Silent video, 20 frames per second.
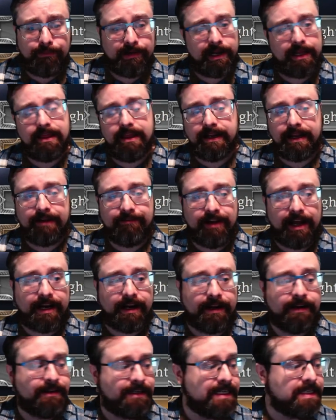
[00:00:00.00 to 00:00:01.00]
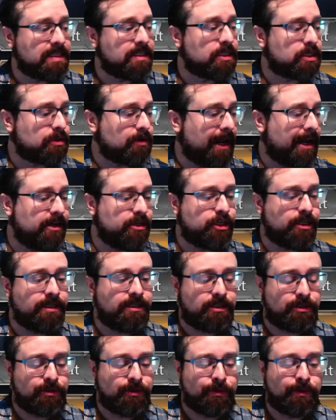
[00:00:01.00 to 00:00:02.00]
but I think I've got a decent strategy
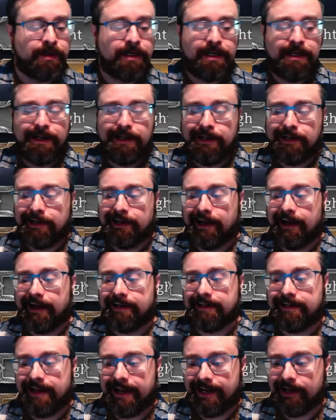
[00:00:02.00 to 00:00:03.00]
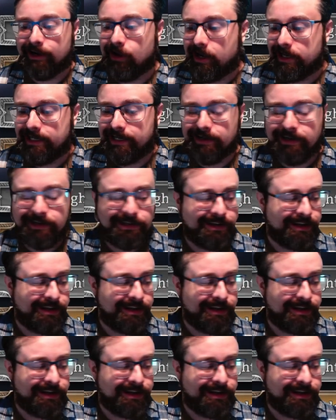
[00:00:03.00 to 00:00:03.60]
to take it on here.